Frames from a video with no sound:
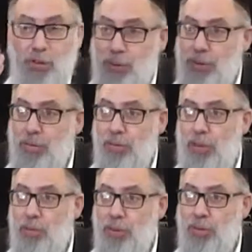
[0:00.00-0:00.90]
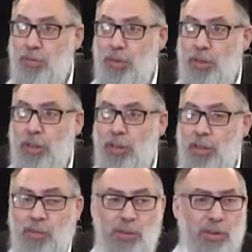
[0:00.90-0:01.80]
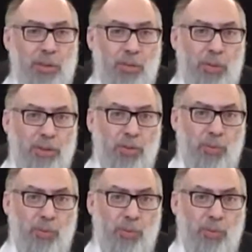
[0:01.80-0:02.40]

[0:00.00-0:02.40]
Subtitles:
It wasn't